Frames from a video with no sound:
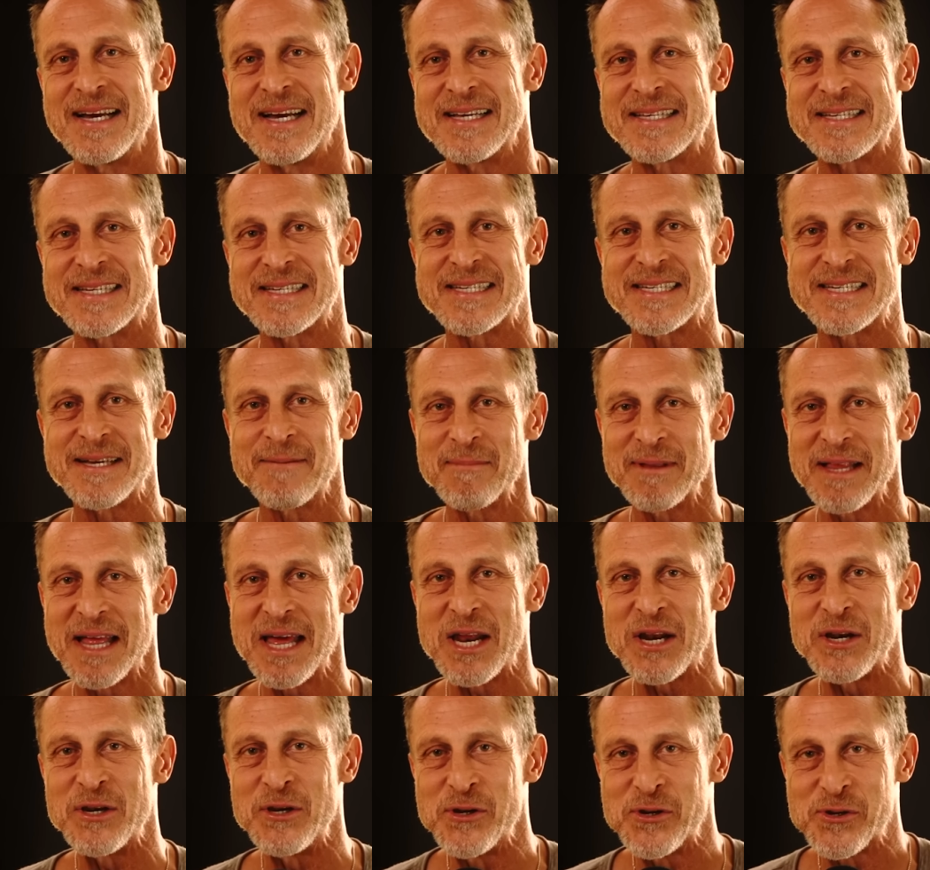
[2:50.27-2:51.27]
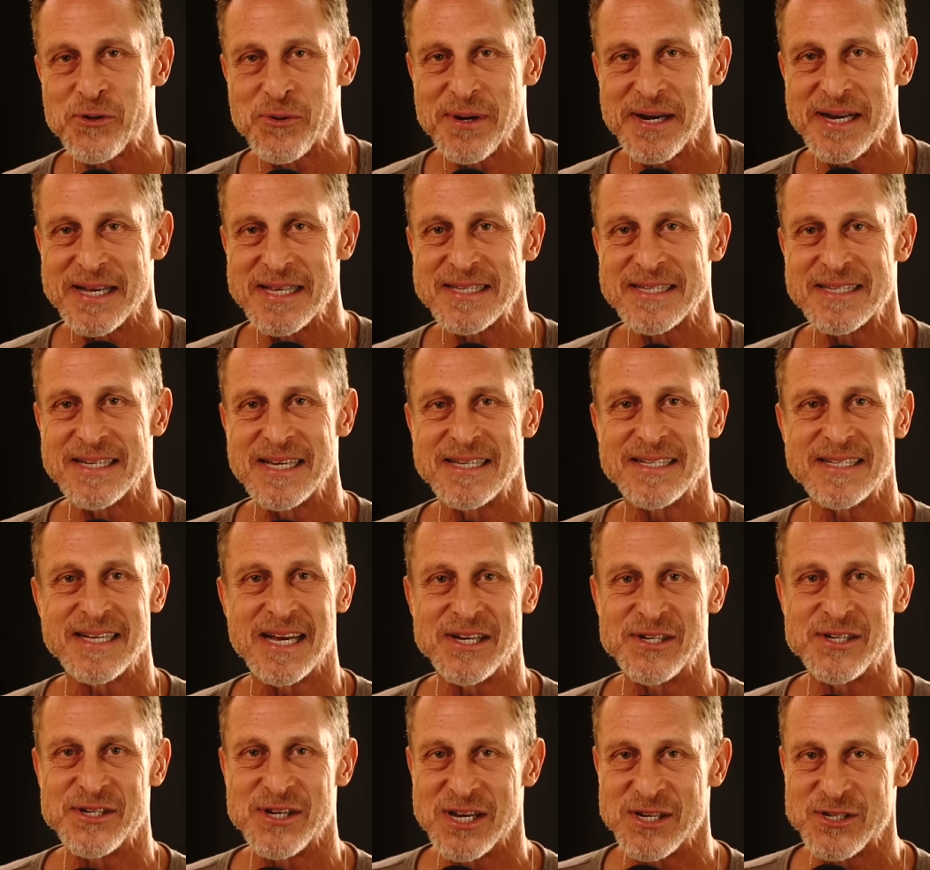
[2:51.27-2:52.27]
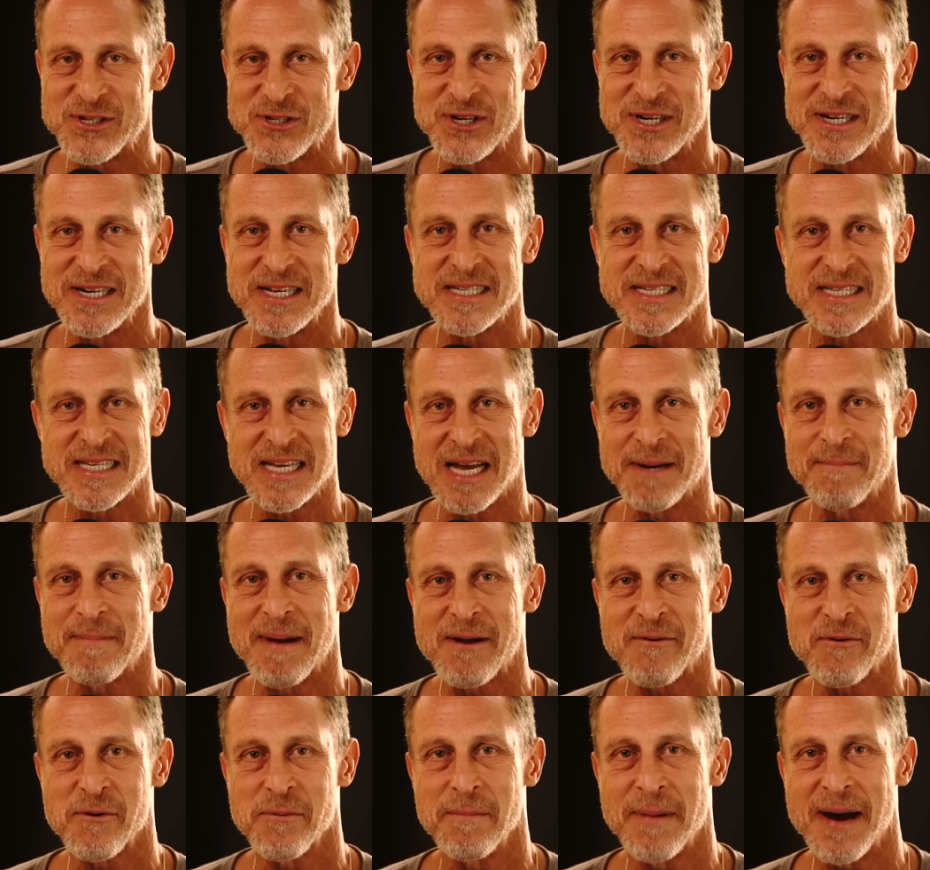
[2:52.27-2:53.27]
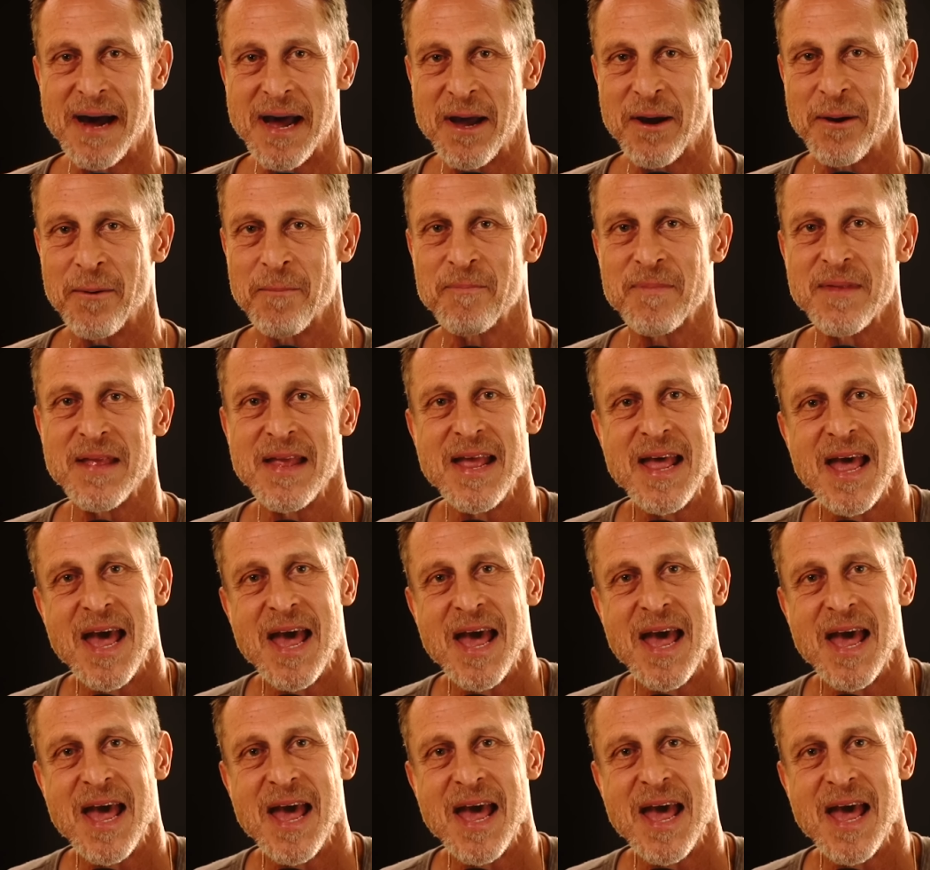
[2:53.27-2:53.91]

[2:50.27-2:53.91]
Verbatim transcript: It's assimilating nutrients, it's digestion, it's the gut microbiome.